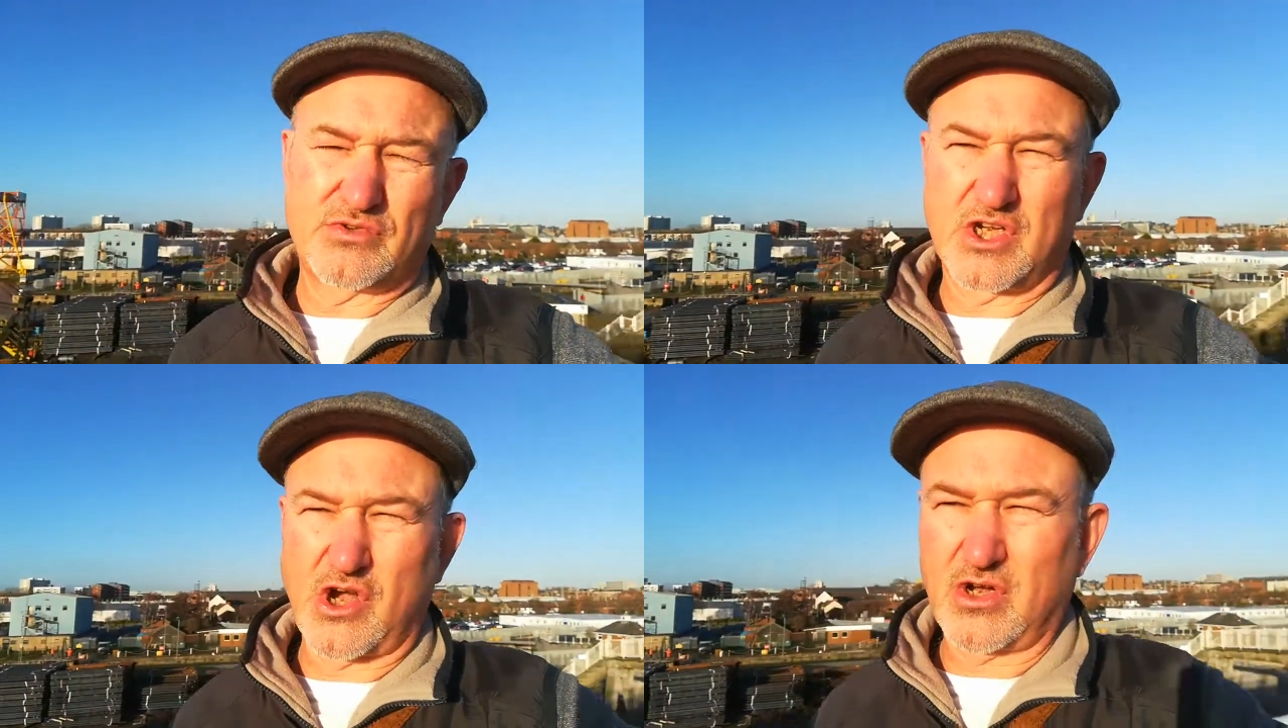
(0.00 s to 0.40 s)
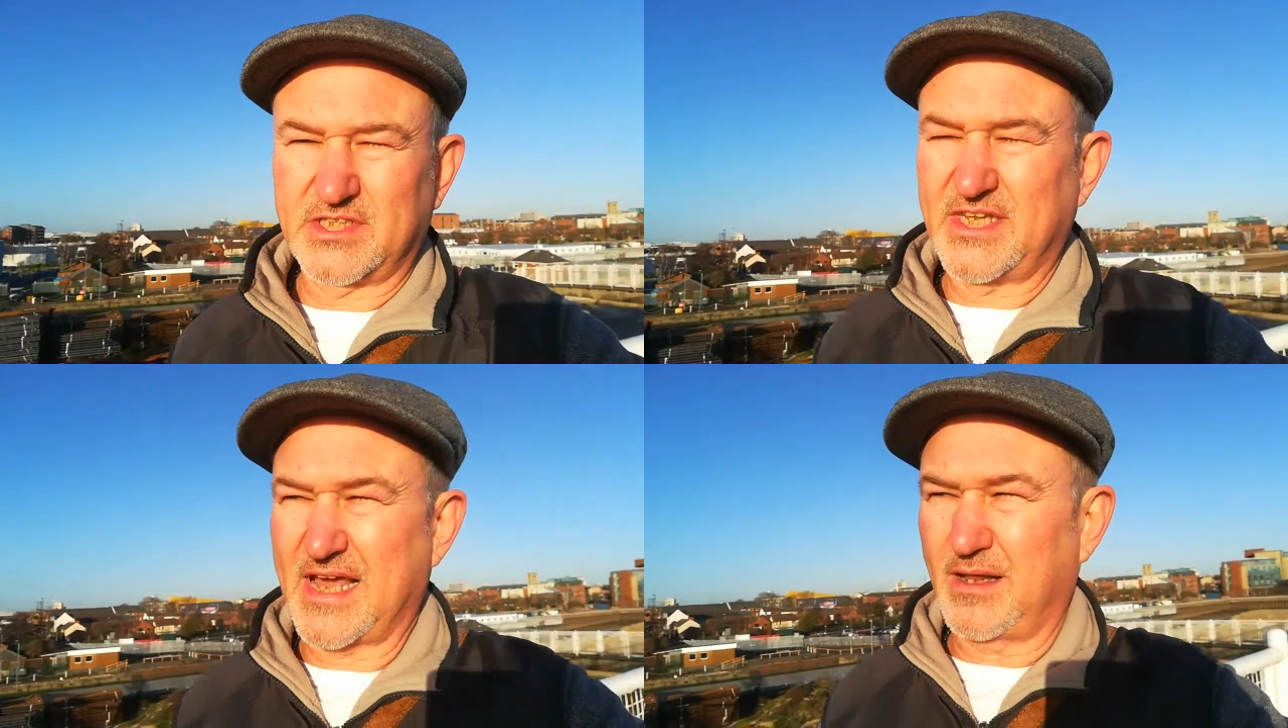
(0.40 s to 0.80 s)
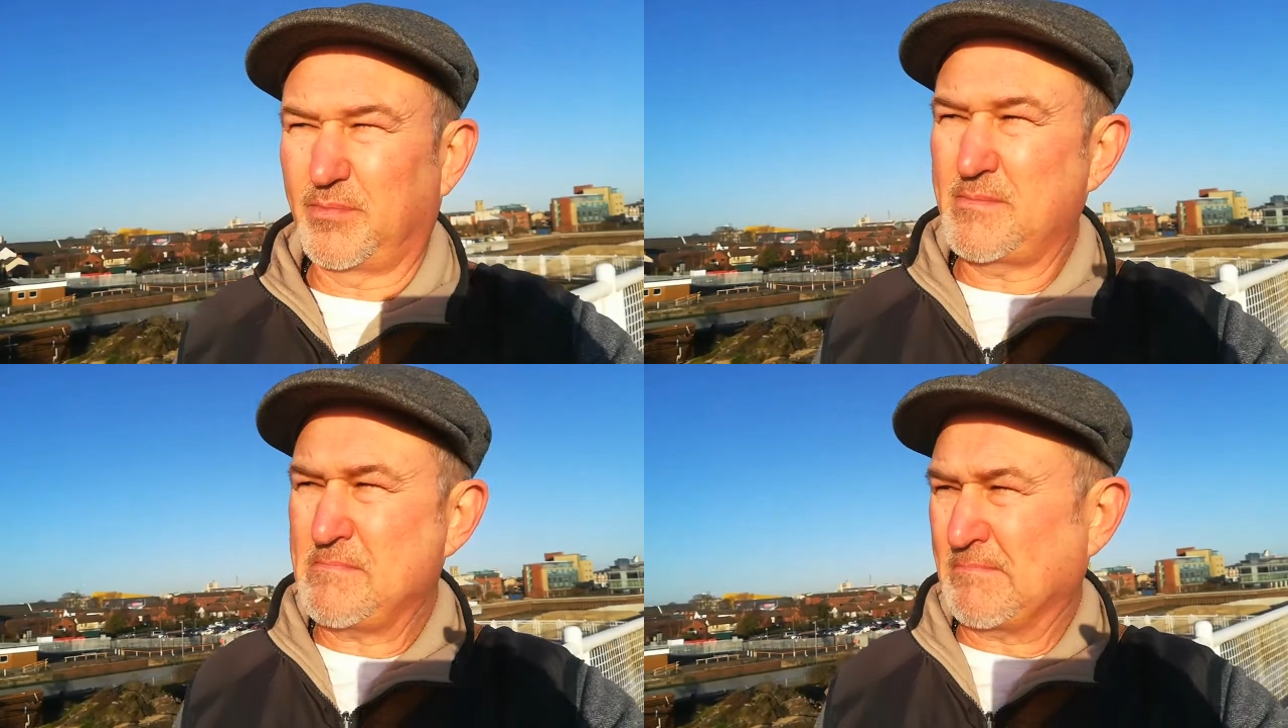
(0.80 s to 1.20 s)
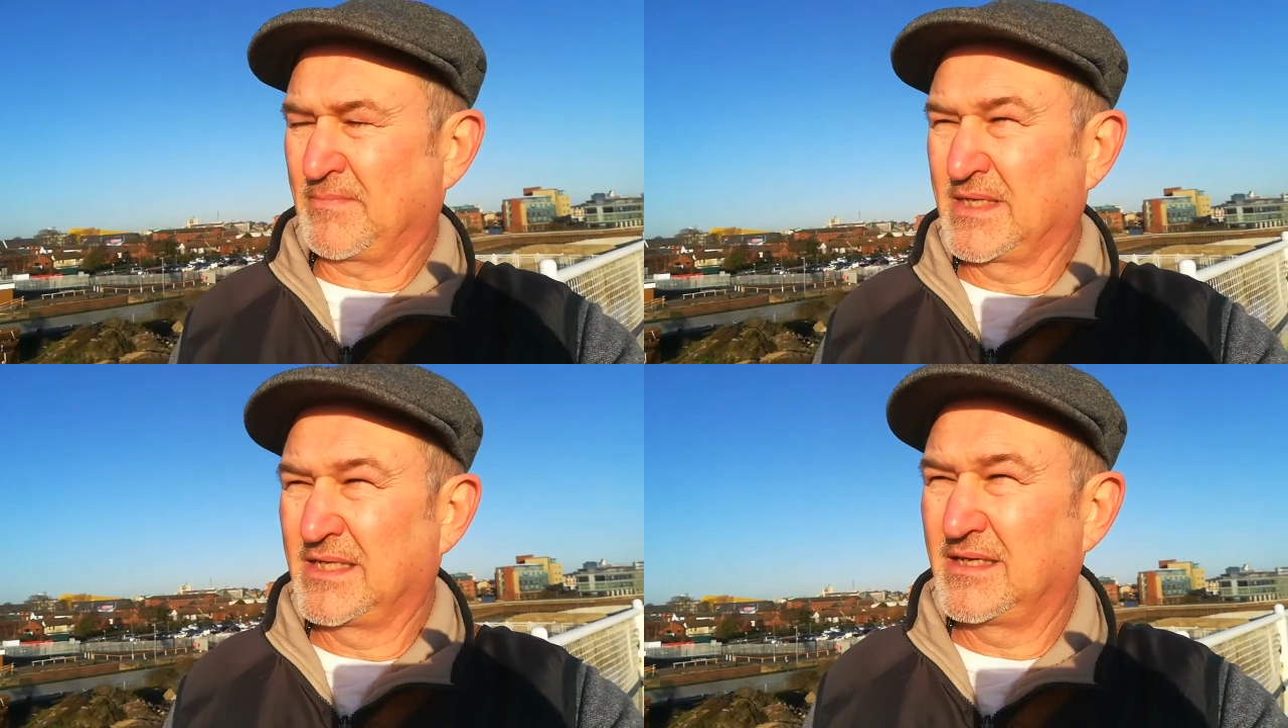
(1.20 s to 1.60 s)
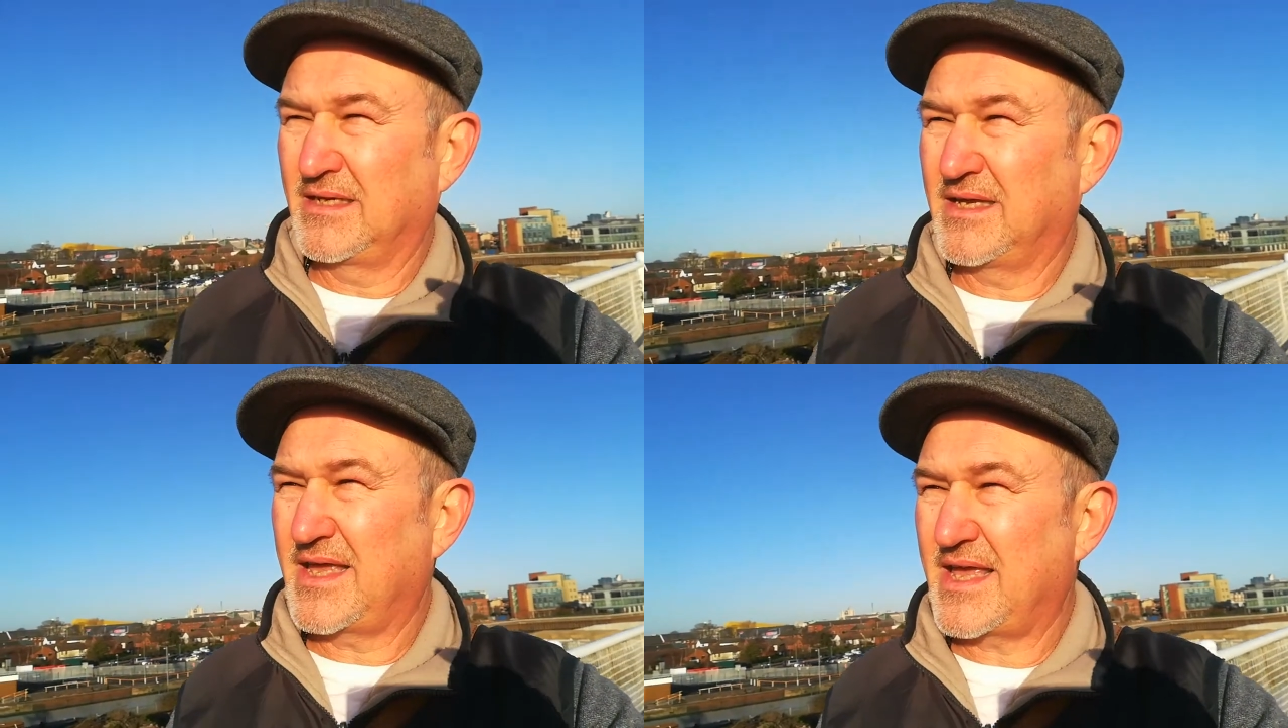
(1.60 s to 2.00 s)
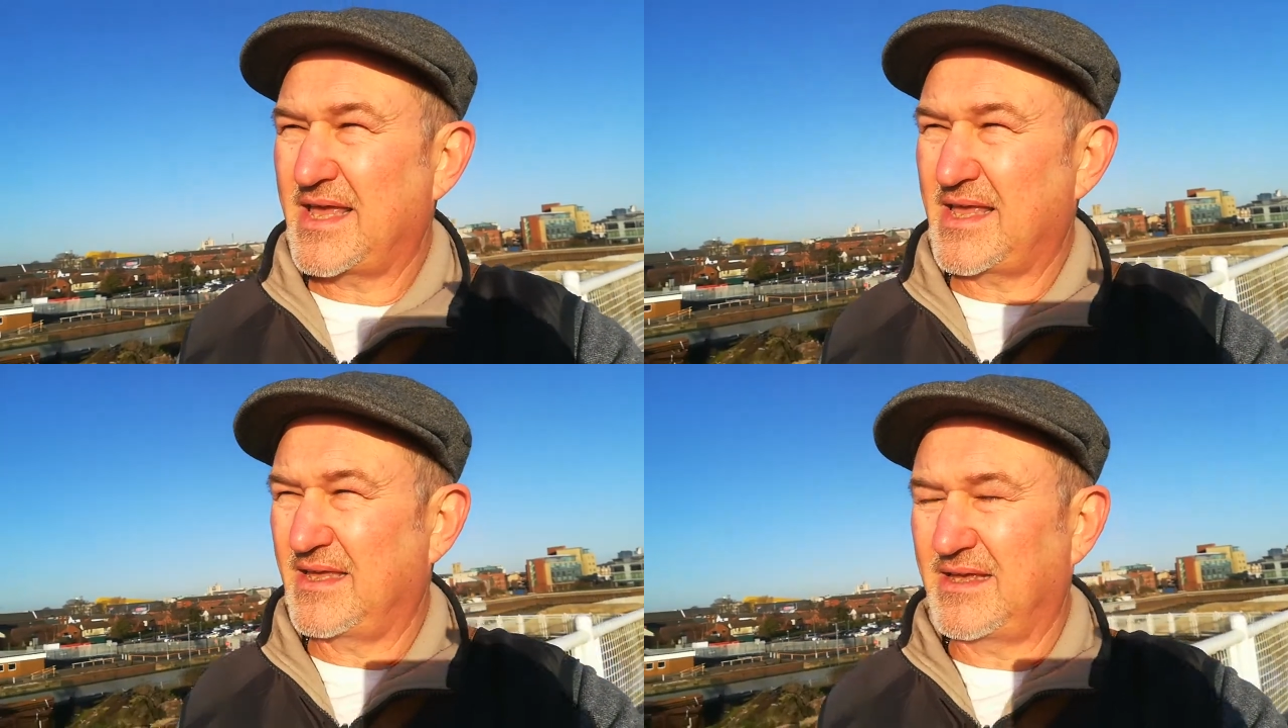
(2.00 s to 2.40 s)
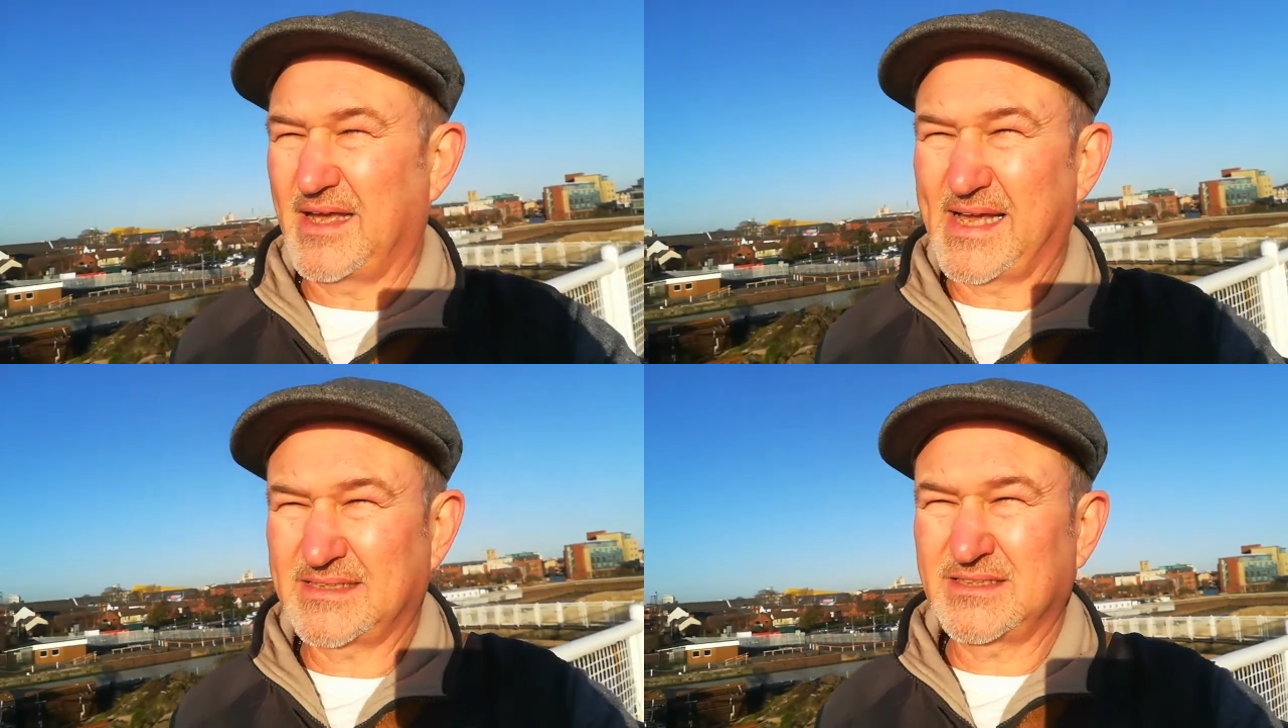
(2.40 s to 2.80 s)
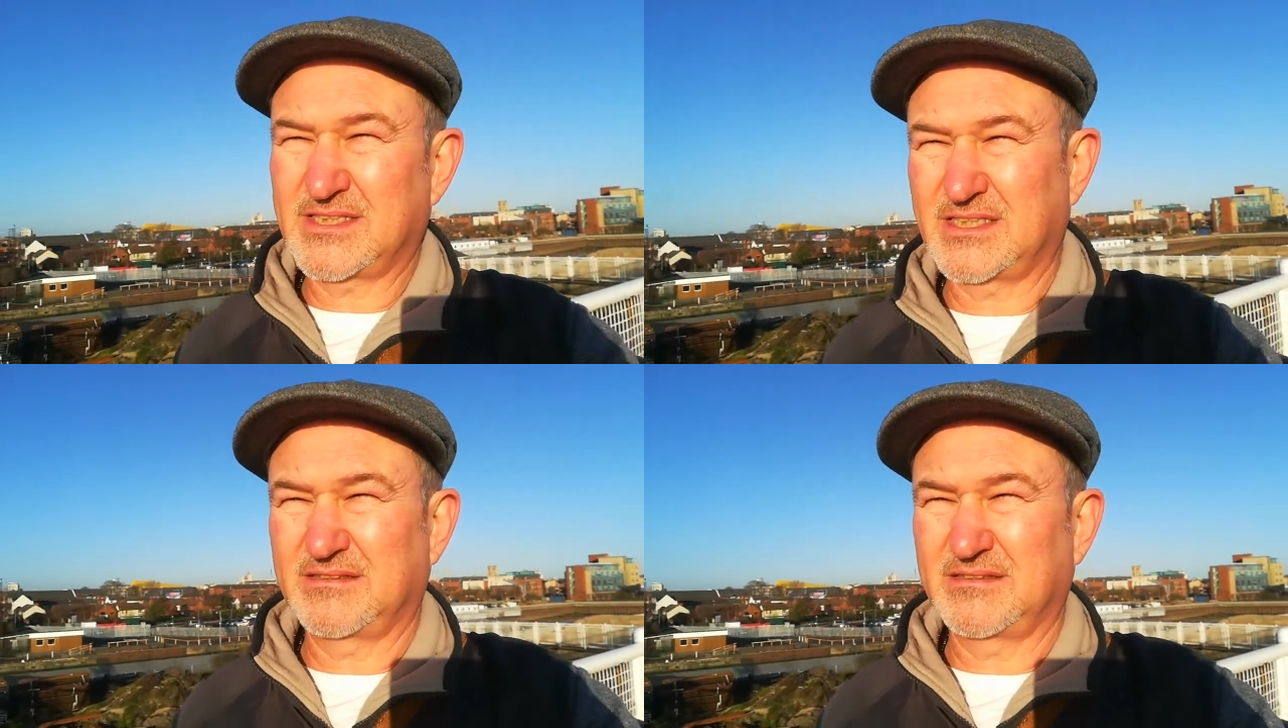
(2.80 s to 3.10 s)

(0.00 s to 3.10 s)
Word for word: recording the album uh, and